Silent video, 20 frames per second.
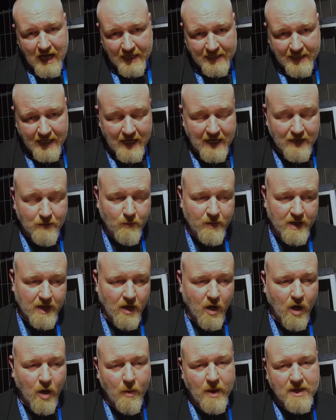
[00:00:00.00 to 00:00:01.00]
And then we
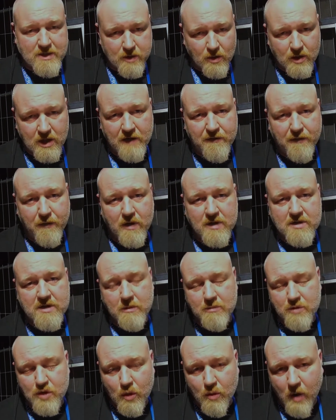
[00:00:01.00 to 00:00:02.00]
are always looking for
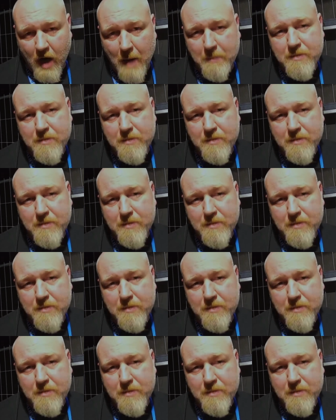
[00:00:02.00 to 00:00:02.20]
some new